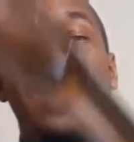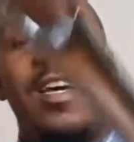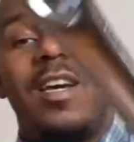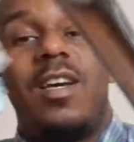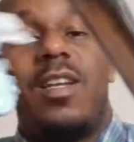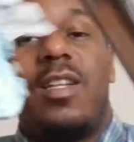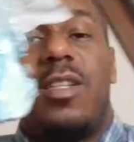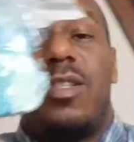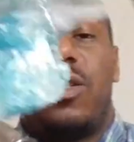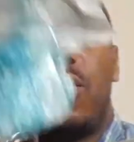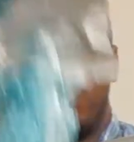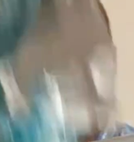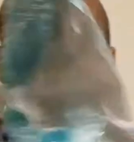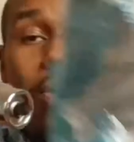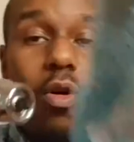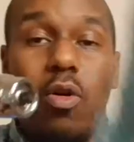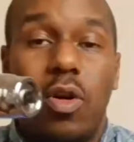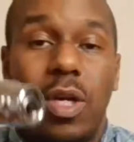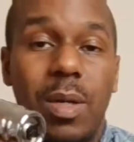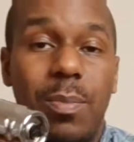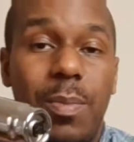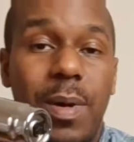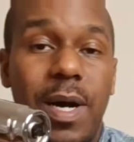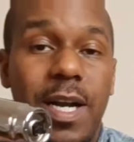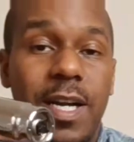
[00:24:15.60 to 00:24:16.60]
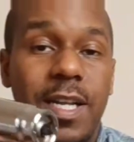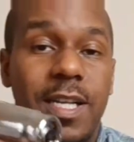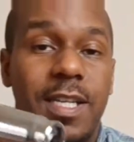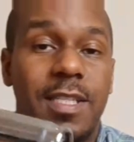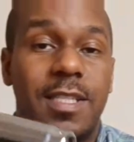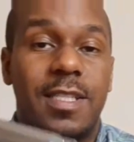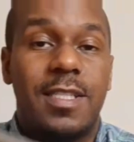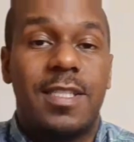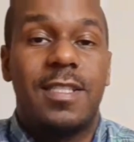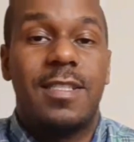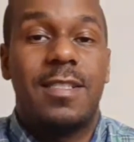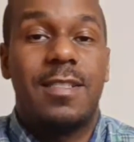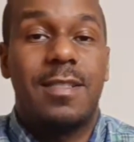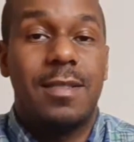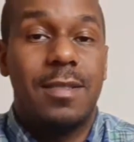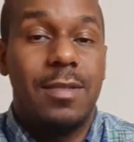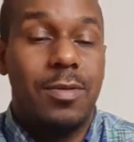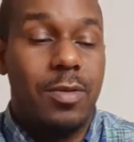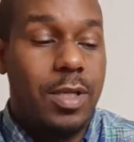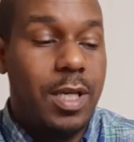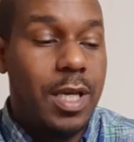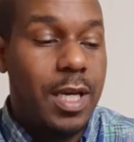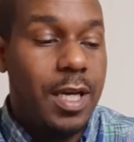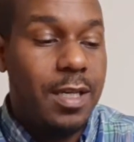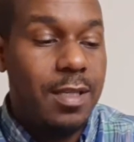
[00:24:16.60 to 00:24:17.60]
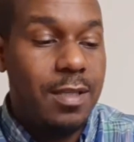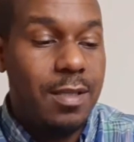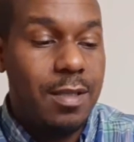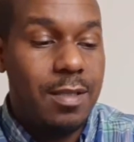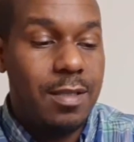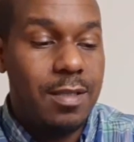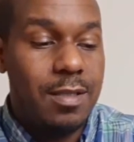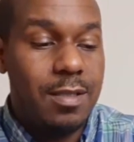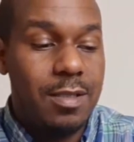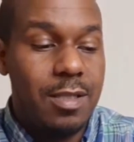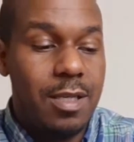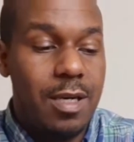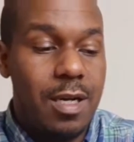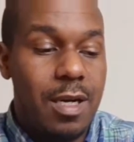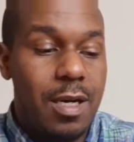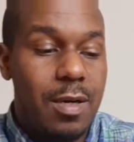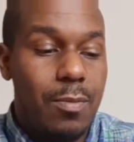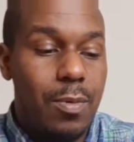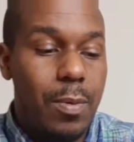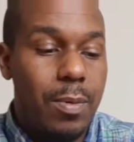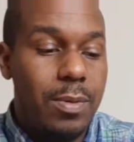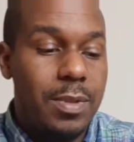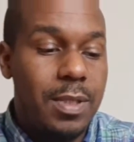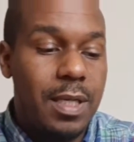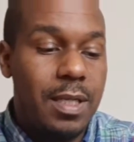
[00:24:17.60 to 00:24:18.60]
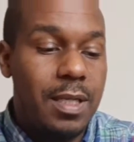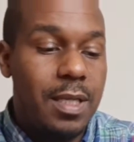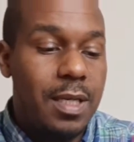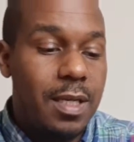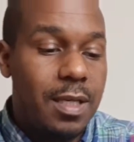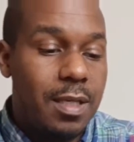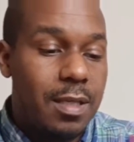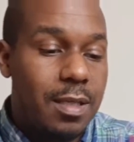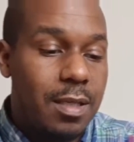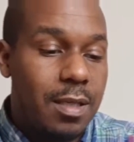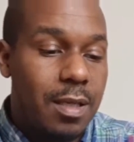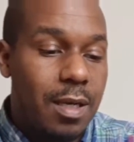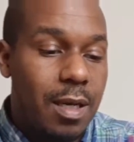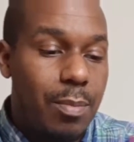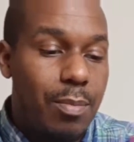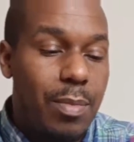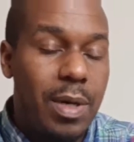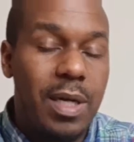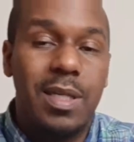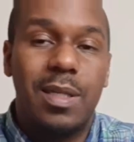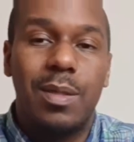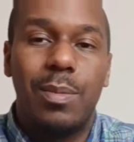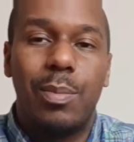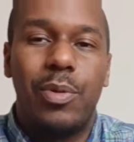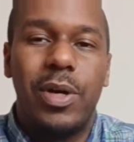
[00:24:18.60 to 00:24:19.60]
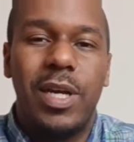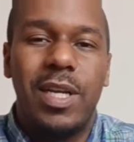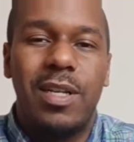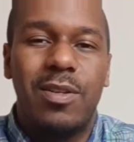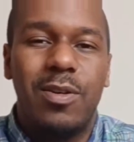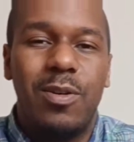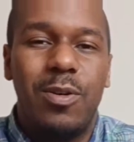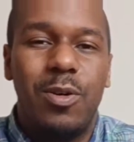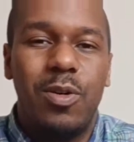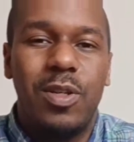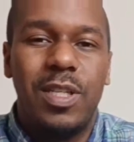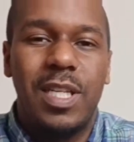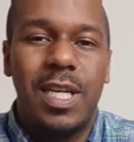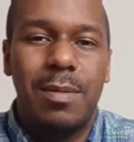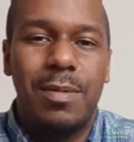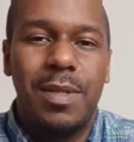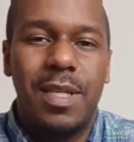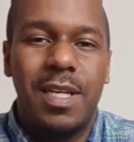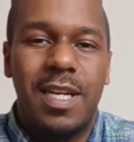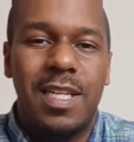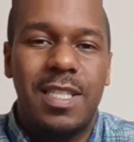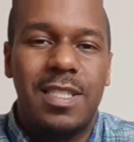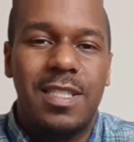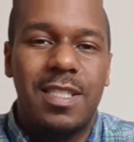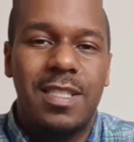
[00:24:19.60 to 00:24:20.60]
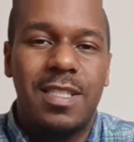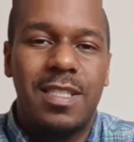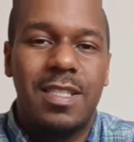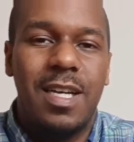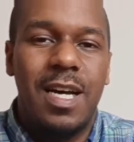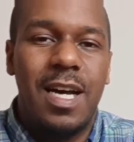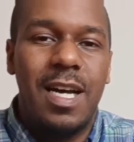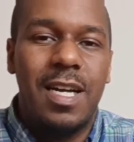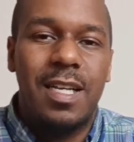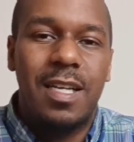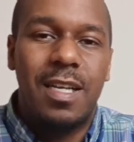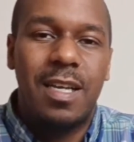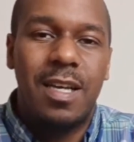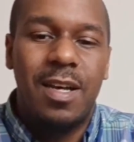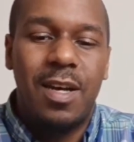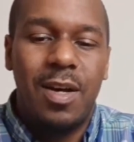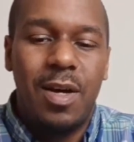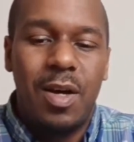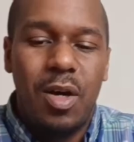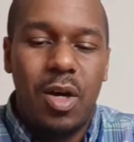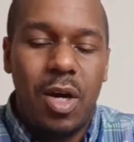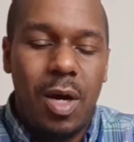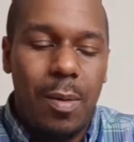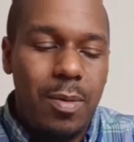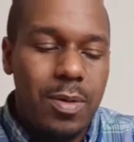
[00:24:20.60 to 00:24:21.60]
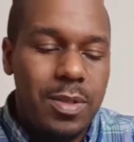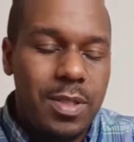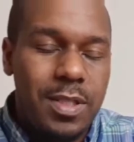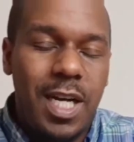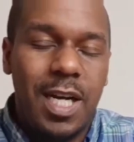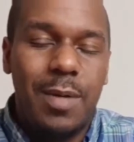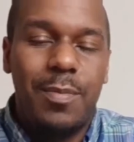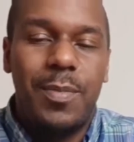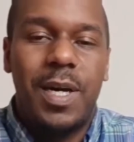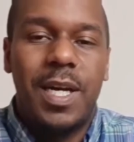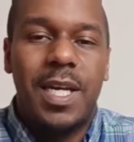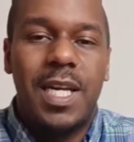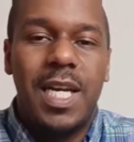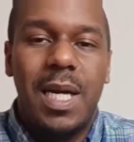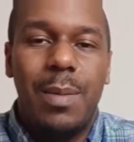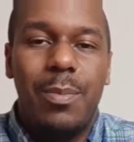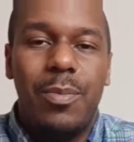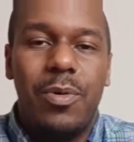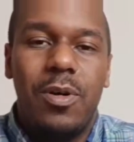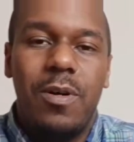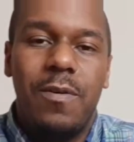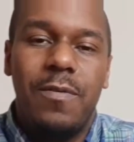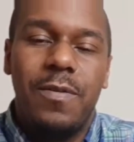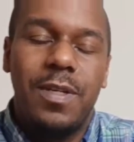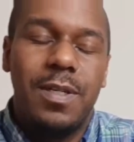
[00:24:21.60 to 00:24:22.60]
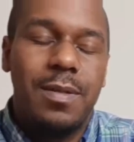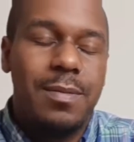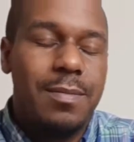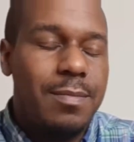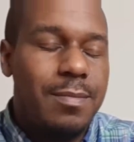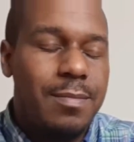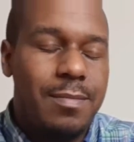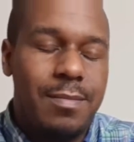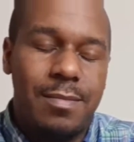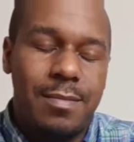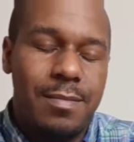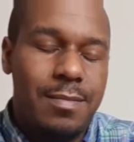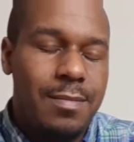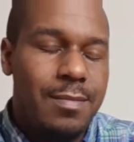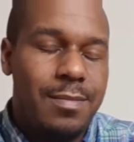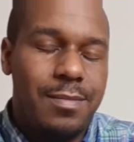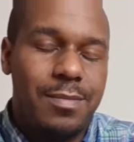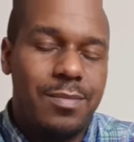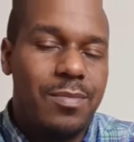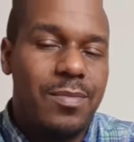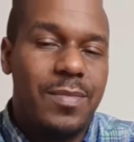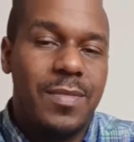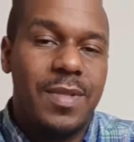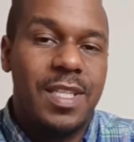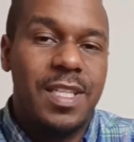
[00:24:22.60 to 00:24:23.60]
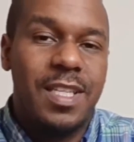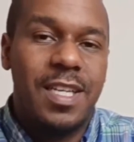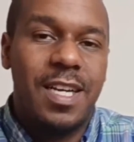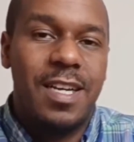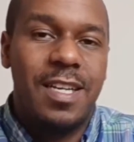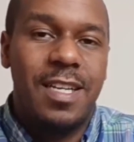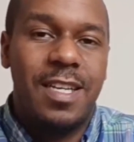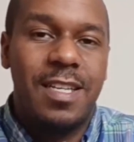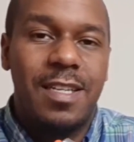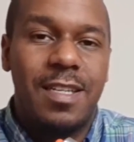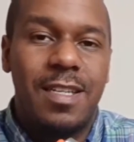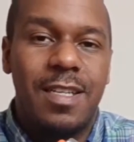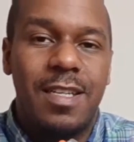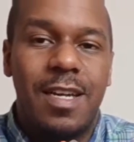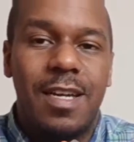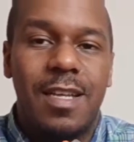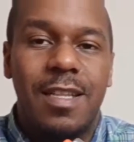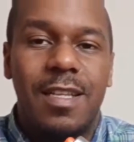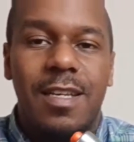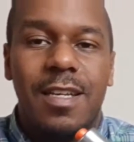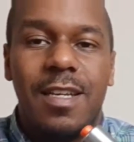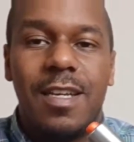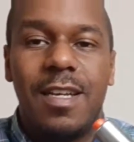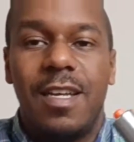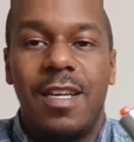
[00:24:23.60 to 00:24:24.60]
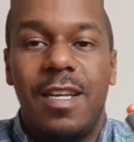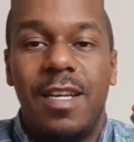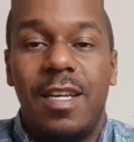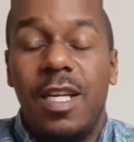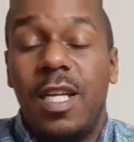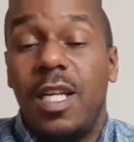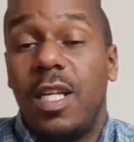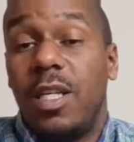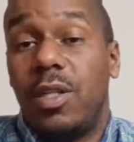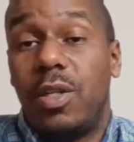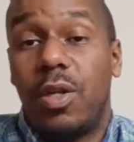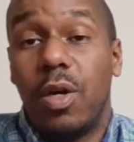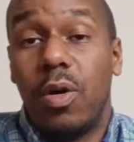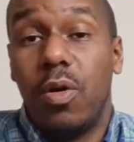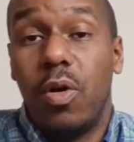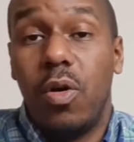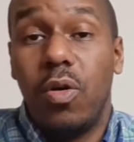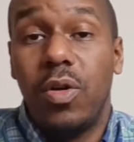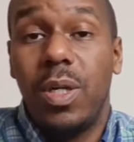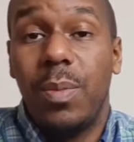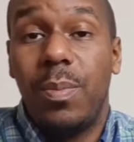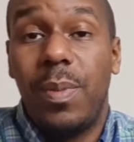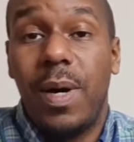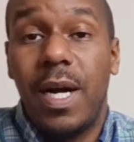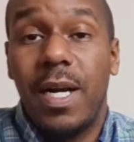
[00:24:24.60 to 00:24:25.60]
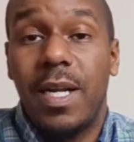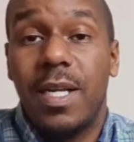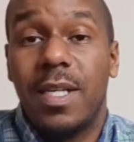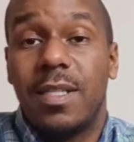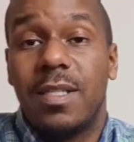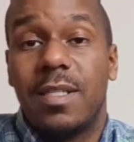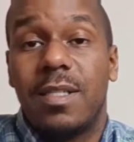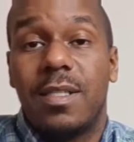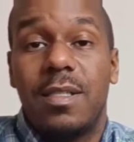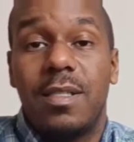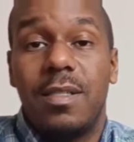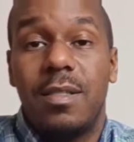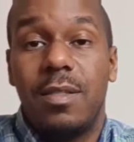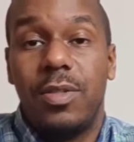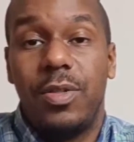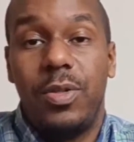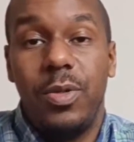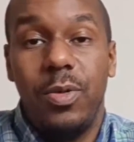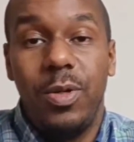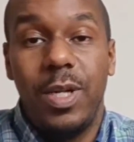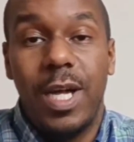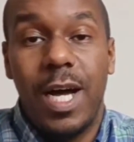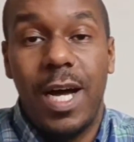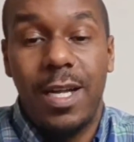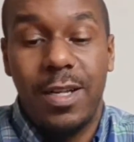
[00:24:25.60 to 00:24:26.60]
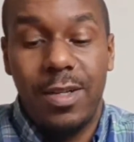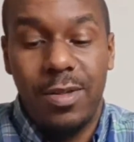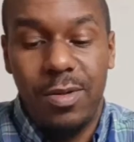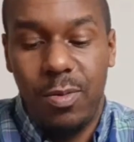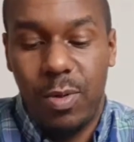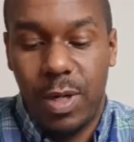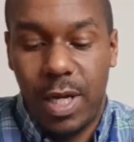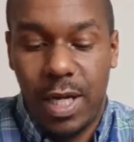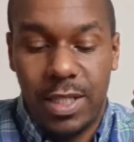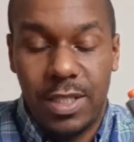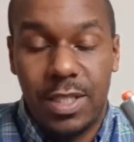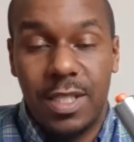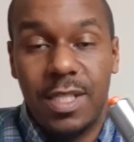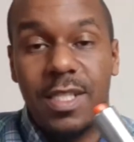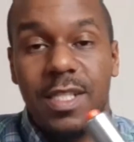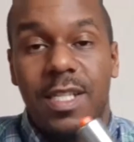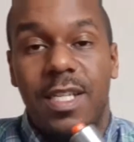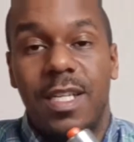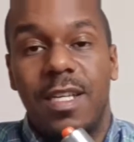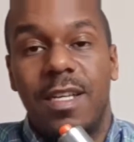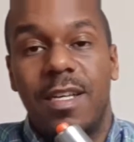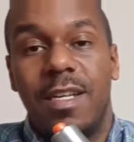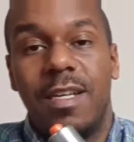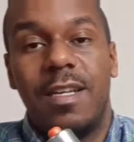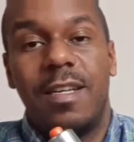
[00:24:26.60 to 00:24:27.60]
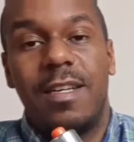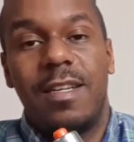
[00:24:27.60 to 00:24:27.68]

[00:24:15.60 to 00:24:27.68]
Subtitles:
Don't hold it by this. Okay? Sorry. What was I thinking? I'm about to break the whole damn thing. I just got it. Almost knocked my camera over. Gotta get it together. Don't hold it by this. Do not do what I just did.